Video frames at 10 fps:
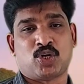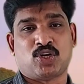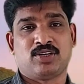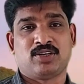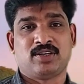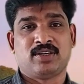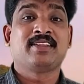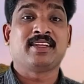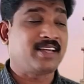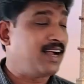throne.
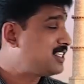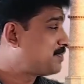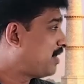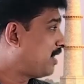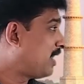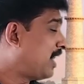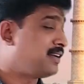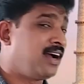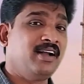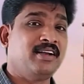The Taj Mahal at
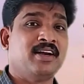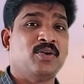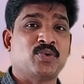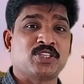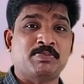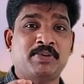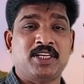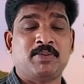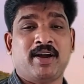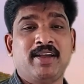Agra was
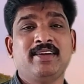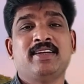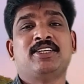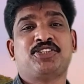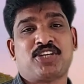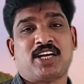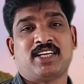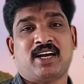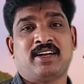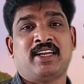built by Shah
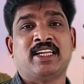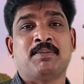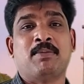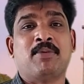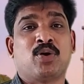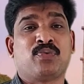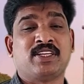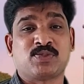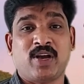Jahan in the memory of his